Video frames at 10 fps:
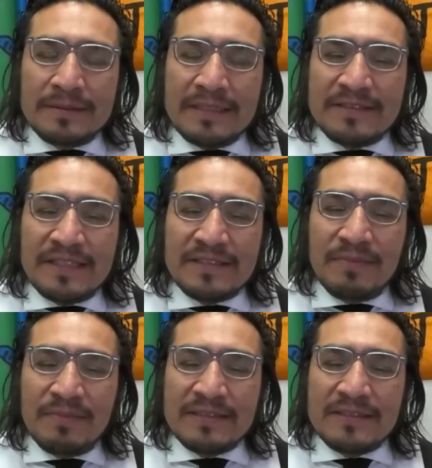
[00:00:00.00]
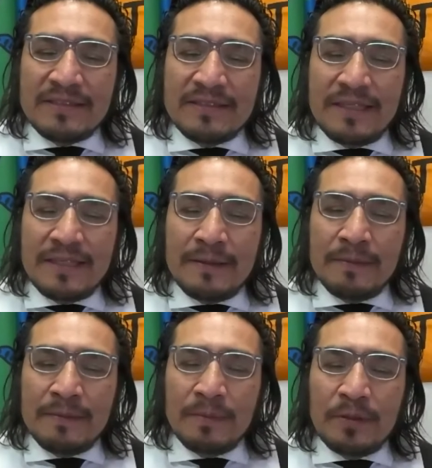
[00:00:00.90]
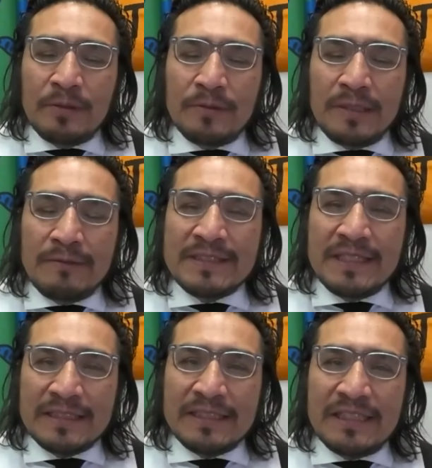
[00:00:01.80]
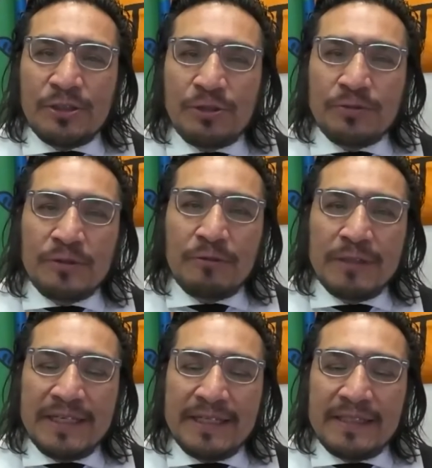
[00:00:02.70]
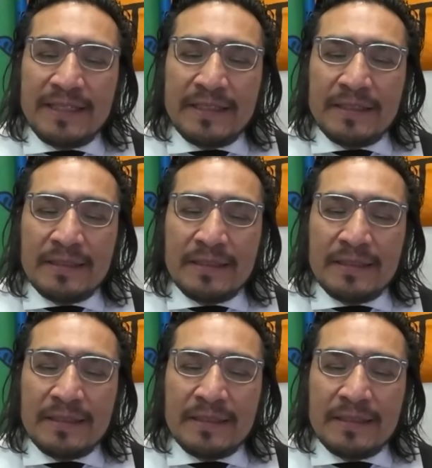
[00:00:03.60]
Jesse mentioned, I was elected in June 2018.